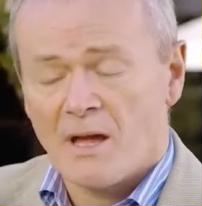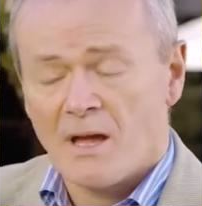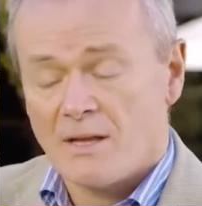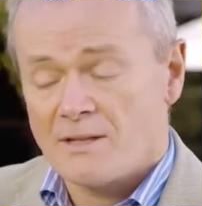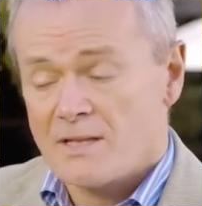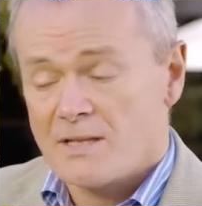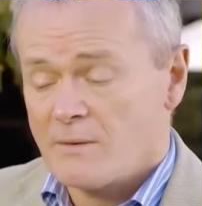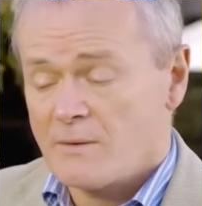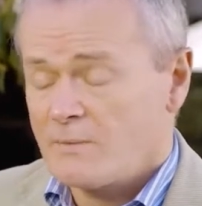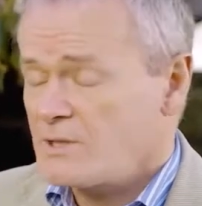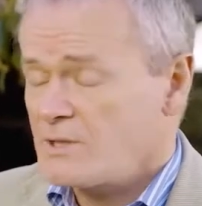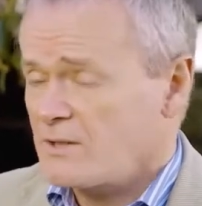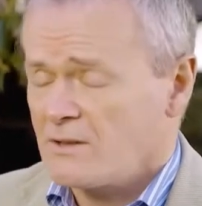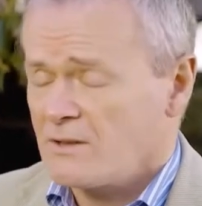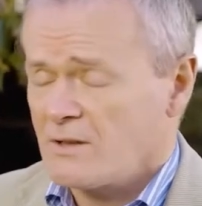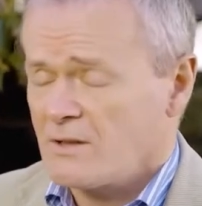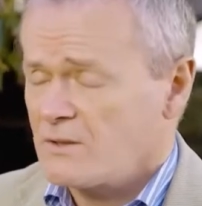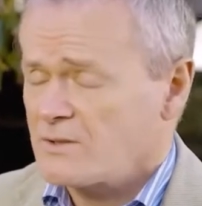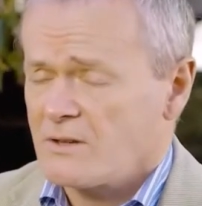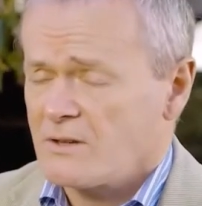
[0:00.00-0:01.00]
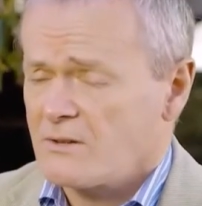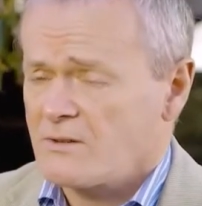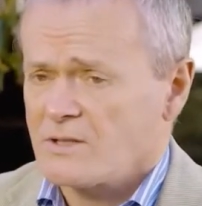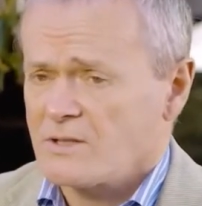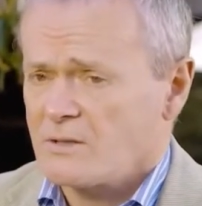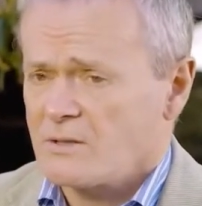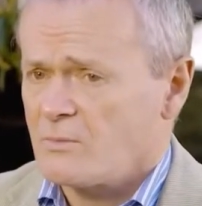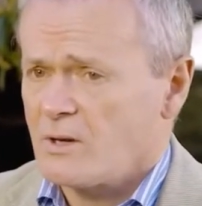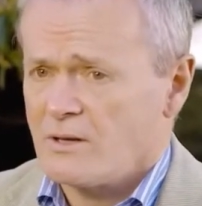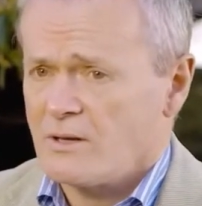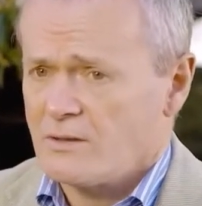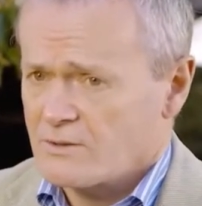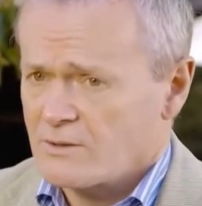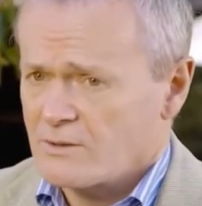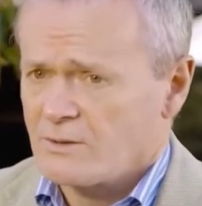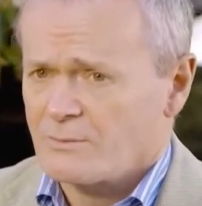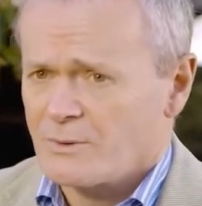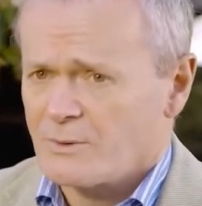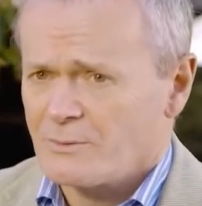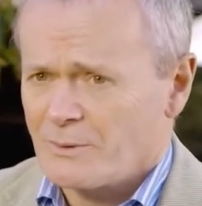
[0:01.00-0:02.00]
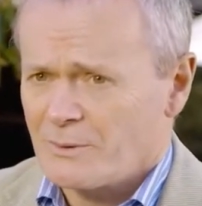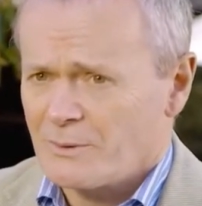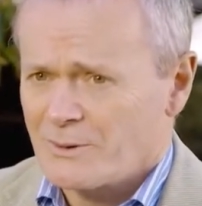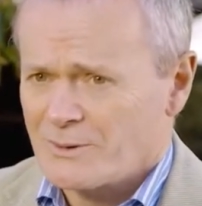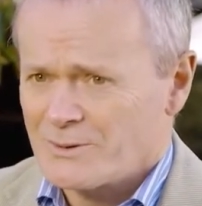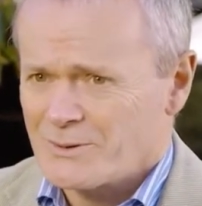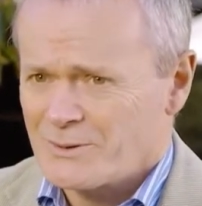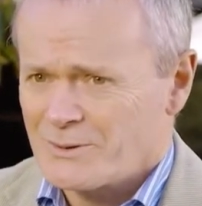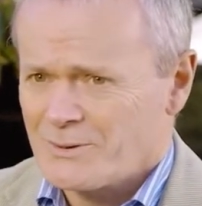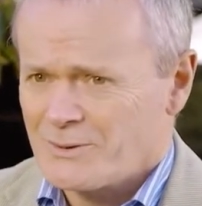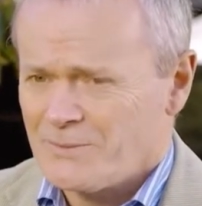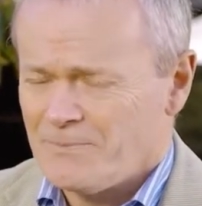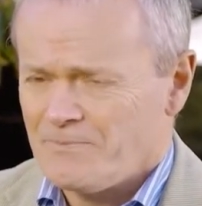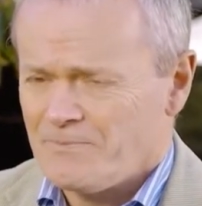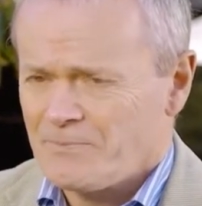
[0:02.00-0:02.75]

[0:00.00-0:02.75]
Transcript: And damaging those areas of the brain is not what we want to do.